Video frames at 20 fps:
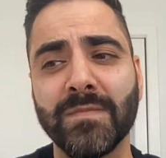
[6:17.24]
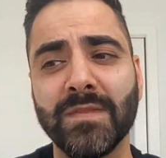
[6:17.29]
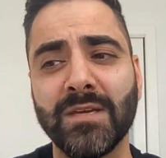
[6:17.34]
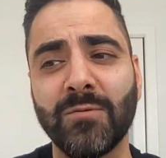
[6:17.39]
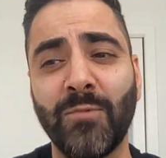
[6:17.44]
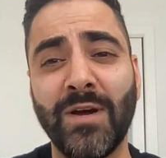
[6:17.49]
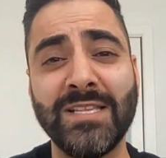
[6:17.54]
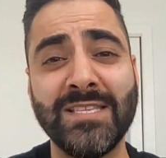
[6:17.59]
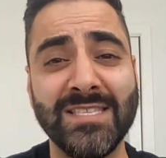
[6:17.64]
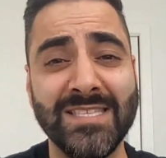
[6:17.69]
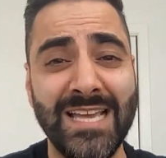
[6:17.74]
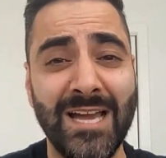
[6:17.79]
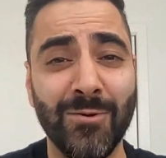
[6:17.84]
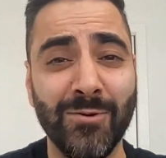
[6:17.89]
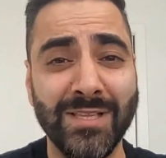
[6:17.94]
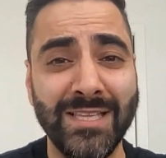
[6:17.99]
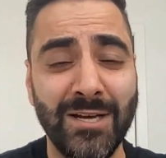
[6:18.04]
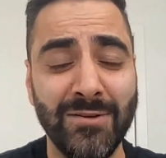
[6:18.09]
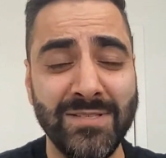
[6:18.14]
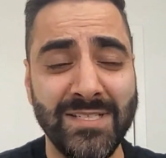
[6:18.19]
Once
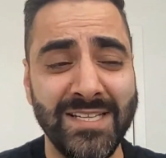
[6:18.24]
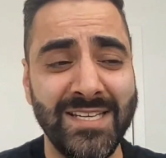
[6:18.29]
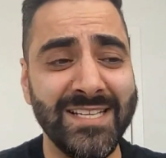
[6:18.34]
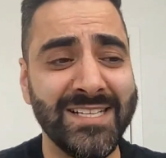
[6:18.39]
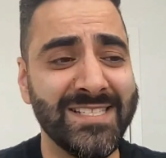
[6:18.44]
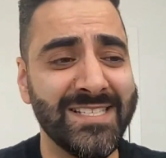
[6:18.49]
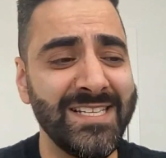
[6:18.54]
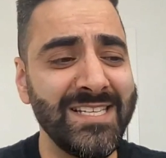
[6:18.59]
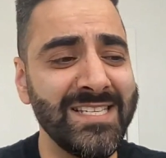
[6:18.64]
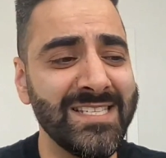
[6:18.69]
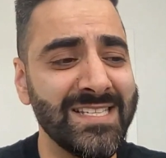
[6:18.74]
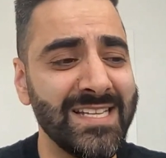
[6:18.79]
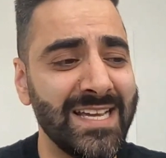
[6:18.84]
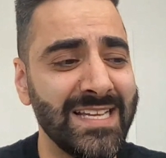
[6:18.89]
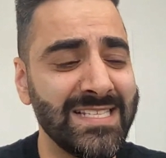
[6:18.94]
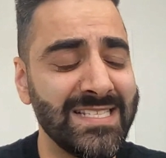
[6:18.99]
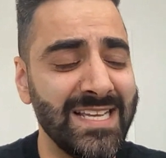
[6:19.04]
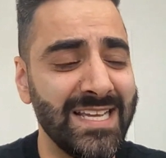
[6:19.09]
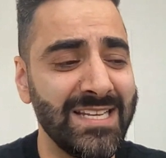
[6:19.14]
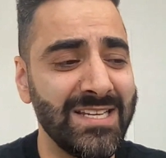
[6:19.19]
SoundCloud did exist, I
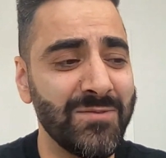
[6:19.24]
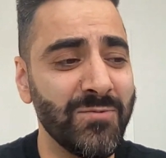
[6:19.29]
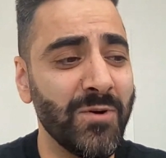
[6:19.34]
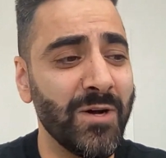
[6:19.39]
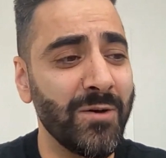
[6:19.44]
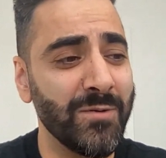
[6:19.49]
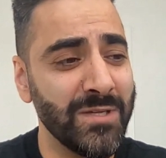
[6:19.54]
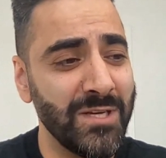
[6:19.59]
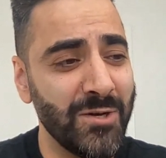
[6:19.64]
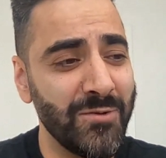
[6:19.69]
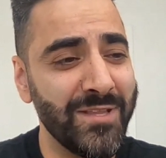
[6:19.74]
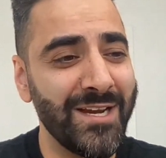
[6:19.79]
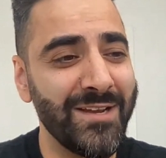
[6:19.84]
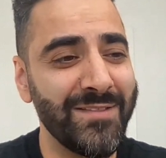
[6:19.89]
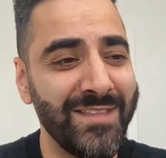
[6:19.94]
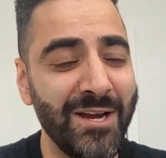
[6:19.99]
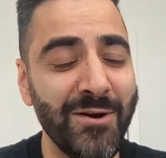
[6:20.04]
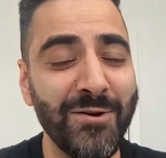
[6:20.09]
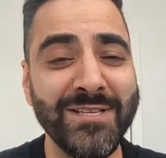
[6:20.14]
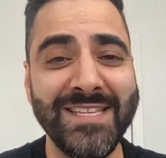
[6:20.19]
said, well,
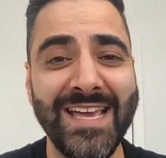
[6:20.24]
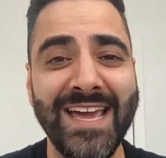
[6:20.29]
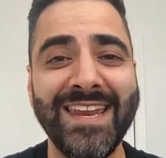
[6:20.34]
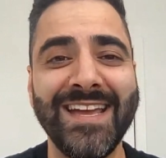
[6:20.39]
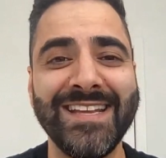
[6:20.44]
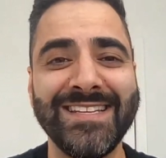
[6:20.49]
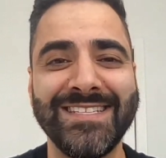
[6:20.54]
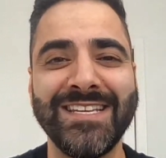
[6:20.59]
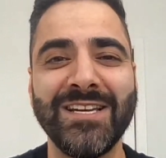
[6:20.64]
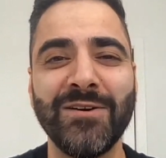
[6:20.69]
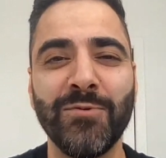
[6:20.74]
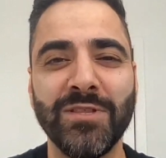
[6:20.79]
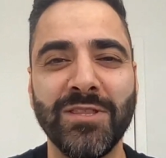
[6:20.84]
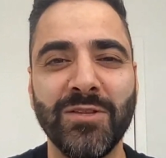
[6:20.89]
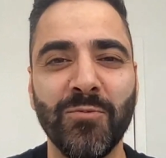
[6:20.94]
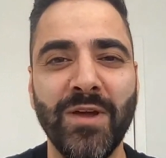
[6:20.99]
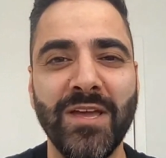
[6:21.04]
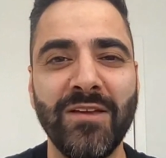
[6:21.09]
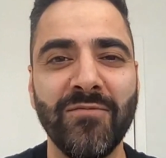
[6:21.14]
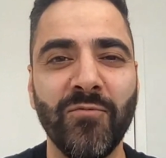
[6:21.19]
there's that idea with the
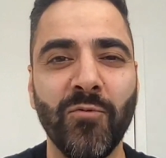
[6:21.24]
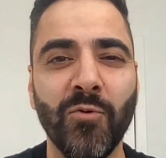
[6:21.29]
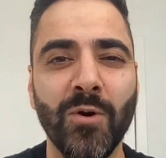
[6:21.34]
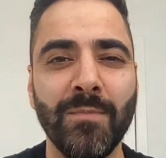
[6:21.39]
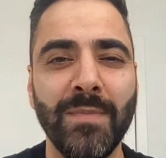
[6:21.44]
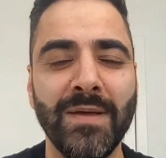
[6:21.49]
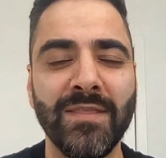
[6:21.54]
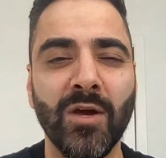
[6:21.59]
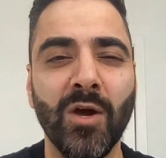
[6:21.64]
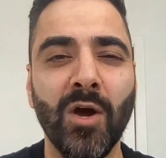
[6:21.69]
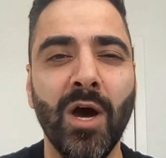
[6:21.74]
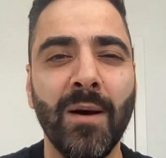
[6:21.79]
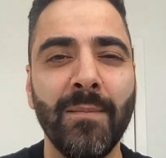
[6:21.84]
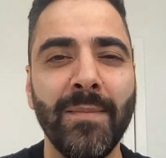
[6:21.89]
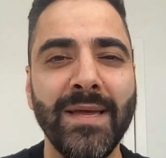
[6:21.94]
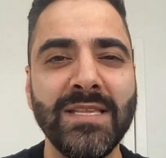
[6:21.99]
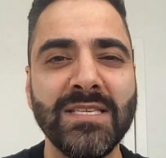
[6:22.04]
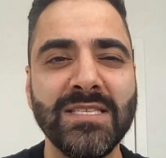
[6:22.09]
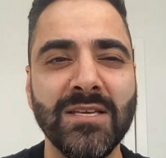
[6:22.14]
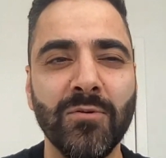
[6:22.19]
waveform and the
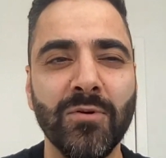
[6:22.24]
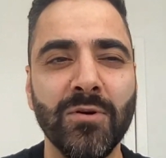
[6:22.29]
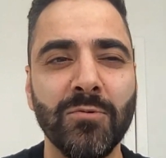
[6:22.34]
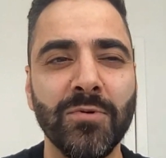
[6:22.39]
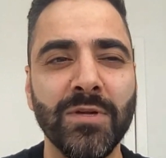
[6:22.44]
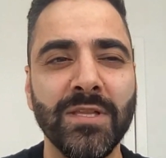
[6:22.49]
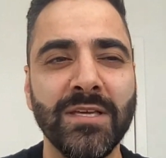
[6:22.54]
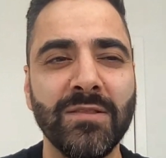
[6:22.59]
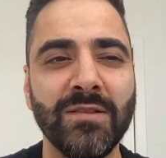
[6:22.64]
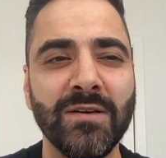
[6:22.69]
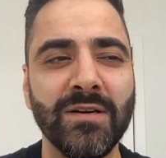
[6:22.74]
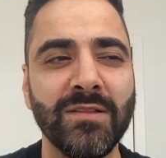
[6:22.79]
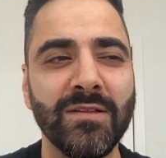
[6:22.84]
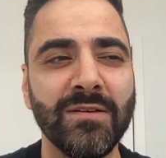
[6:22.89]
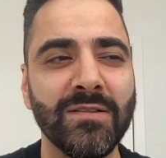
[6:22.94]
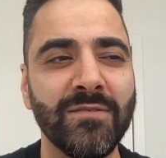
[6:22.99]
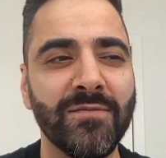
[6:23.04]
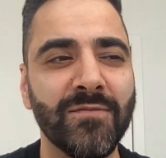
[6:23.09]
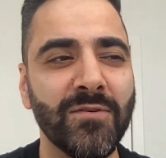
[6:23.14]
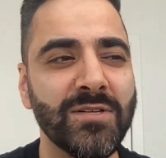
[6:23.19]
comments. They were really
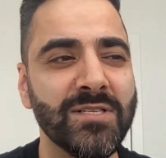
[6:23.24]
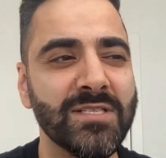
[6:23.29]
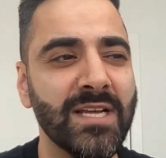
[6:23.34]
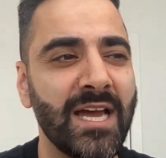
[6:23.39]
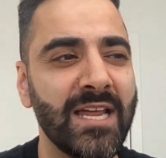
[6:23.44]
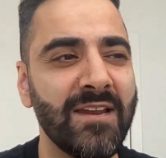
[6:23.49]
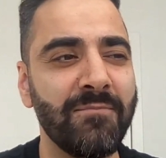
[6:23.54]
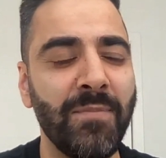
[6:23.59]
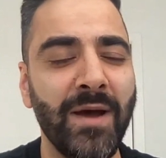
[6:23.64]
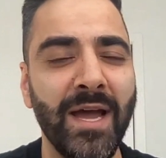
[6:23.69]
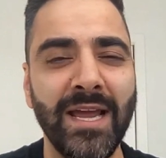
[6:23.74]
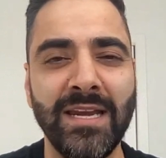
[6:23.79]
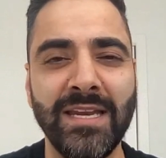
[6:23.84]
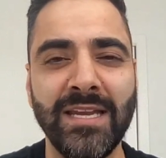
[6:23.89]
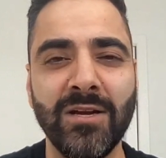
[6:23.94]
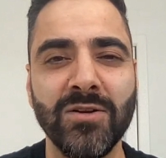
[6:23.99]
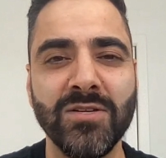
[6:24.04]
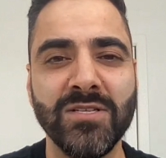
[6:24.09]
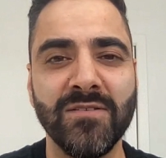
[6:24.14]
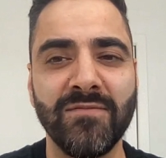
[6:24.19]
the first kind of
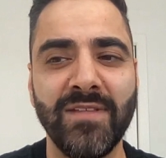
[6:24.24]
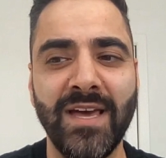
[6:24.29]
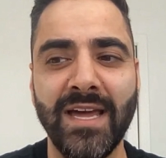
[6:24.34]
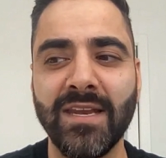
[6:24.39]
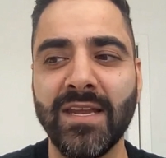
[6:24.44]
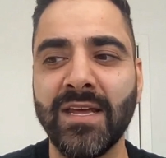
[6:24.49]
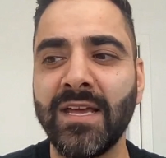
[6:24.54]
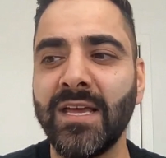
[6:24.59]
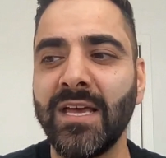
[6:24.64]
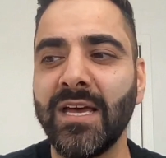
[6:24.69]
pioneers of that